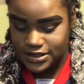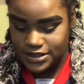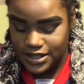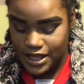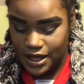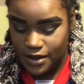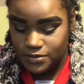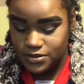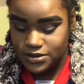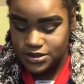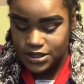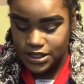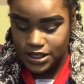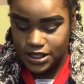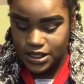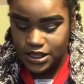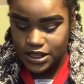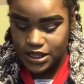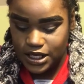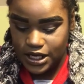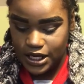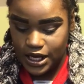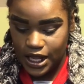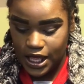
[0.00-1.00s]
That was like
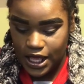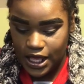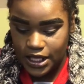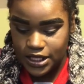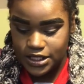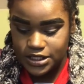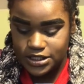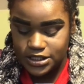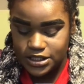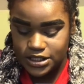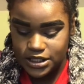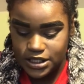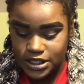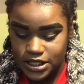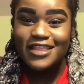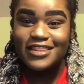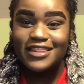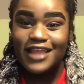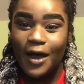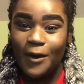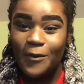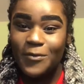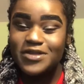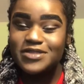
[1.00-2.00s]
the night.
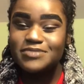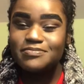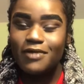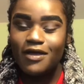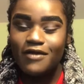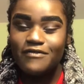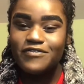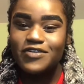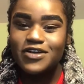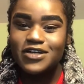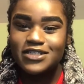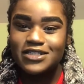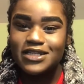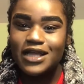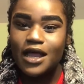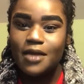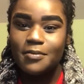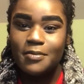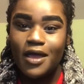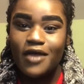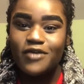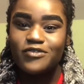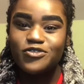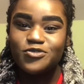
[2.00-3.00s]
That was my first
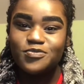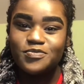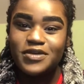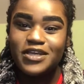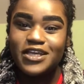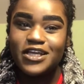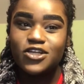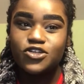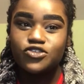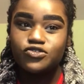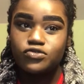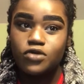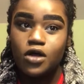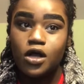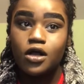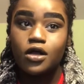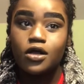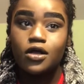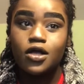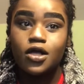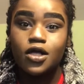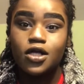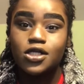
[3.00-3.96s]
time ever being drunk.